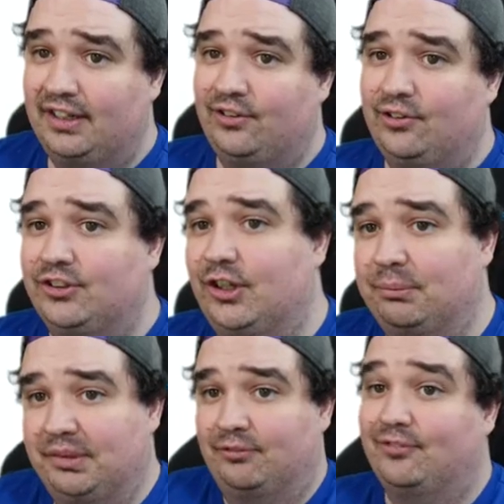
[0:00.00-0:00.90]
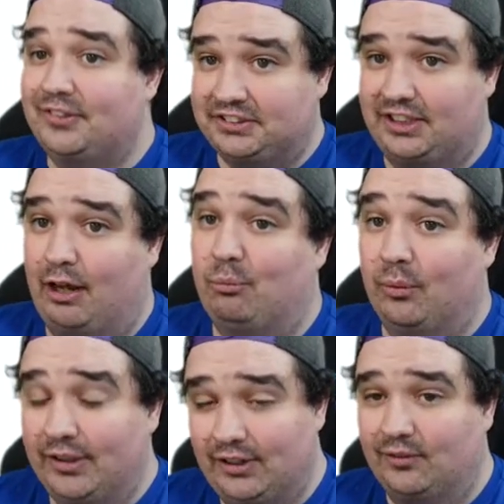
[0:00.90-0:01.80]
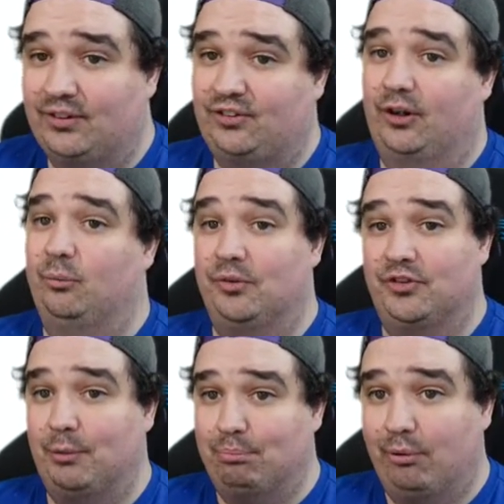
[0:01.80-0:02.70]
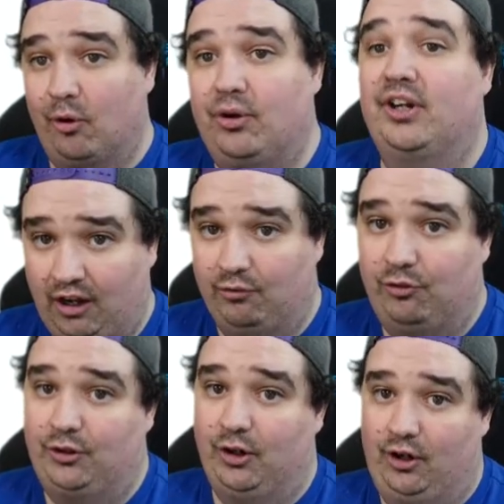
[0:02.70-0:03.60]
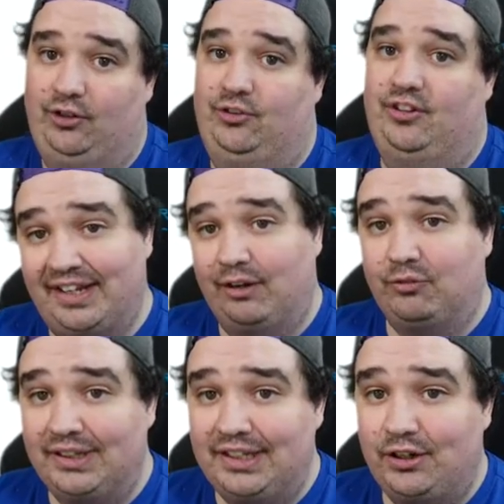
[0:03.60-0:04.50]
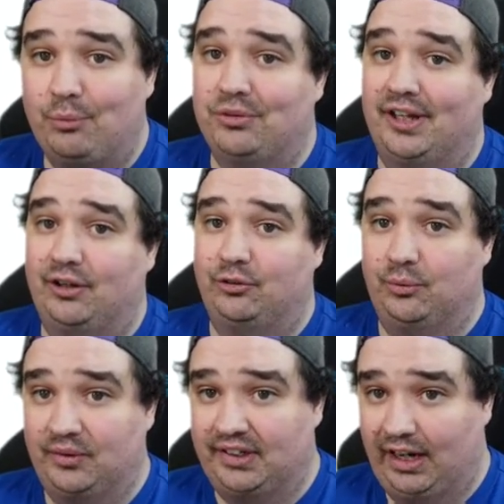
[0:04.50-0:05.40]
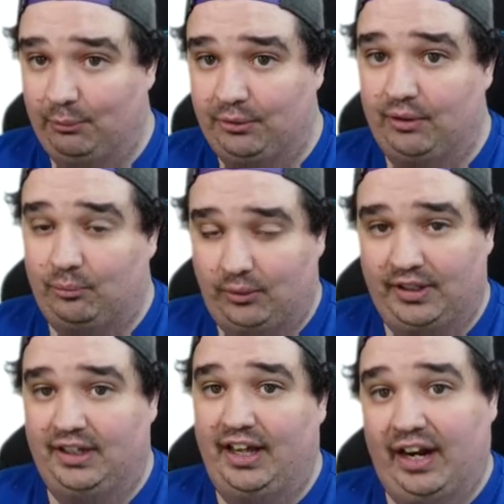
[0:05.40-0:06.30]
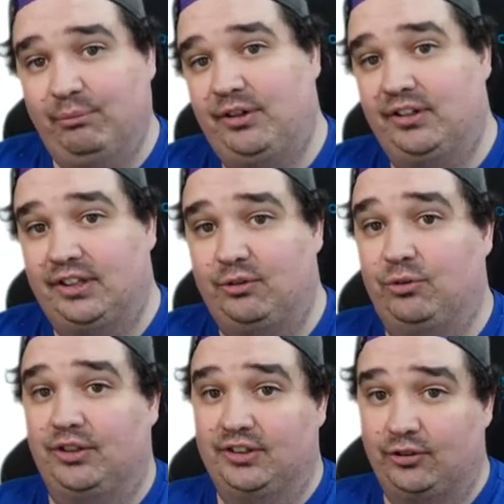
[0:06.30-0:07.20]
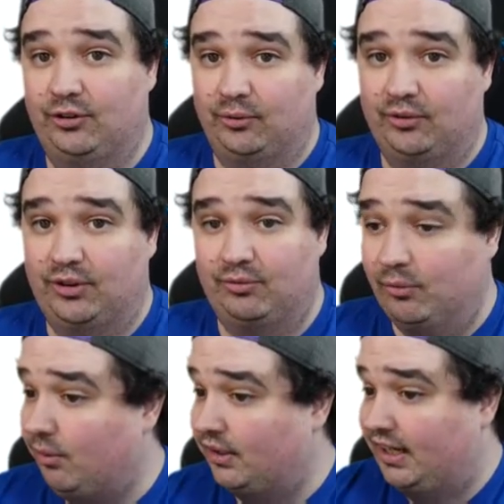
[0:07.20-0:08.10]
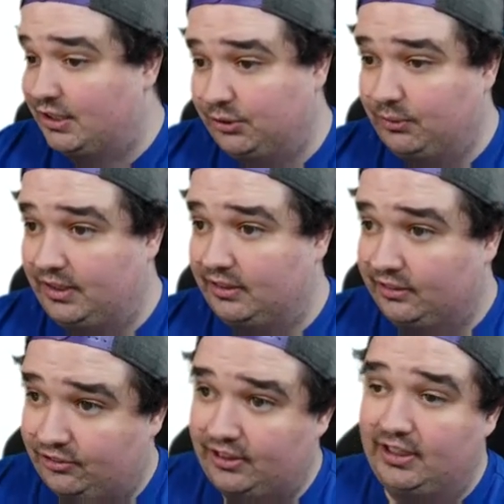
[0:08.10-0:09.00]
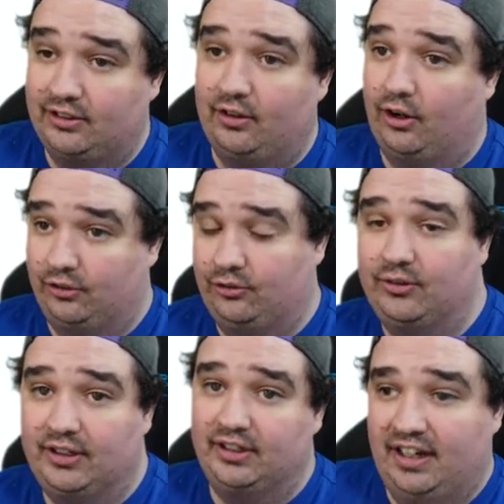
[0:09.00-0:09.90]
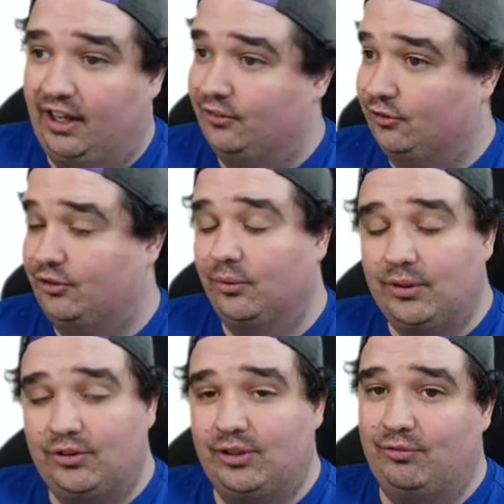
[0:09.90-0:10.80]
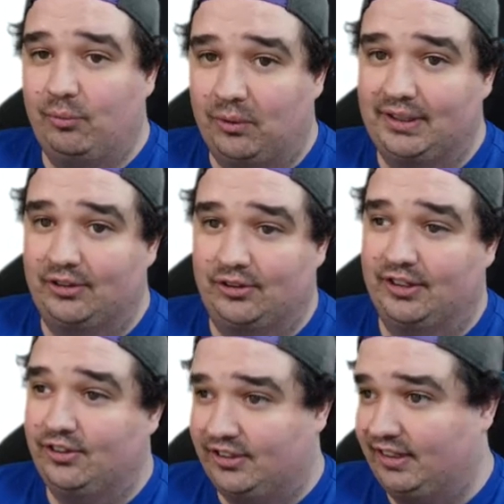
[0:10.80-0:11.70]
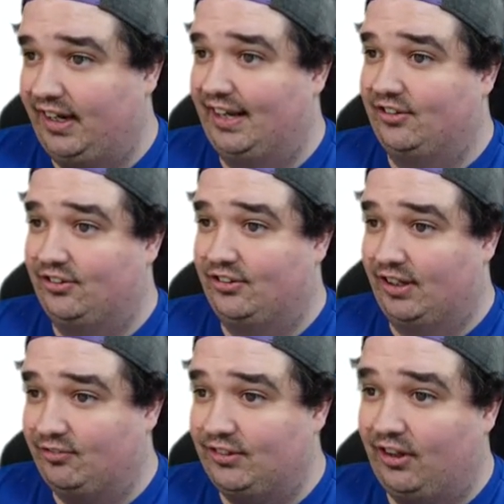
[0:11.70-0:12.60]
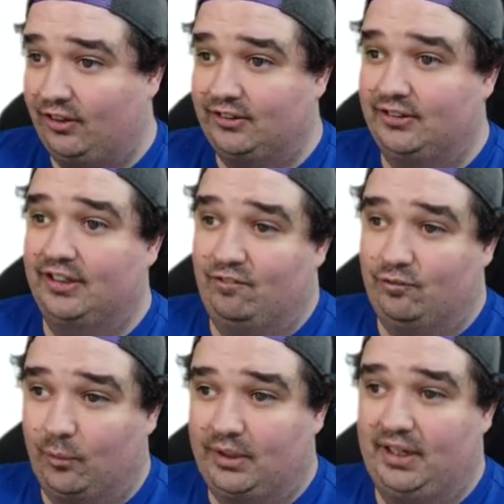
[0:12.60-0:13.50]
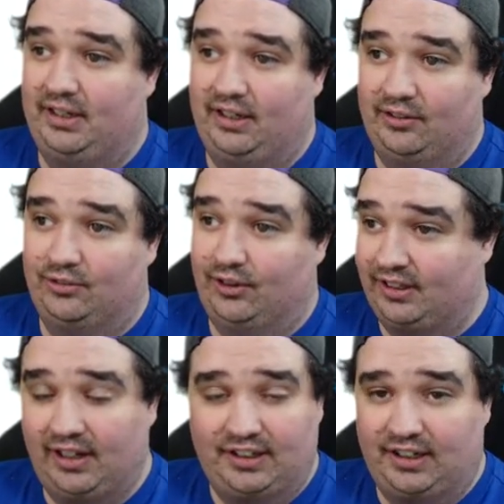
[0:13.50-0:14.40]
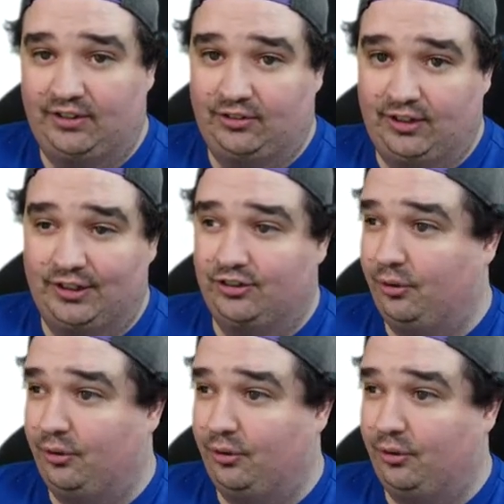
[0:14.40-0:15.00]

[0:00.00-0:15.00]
ladies and gentlemen, first up we're going to start with the bulk of the cost. And that really comes down to the camera right? I'm currently using the Sony ZV-1 as you hear, see here on screen. Now, the Sony ZV-1 is listed at $749.99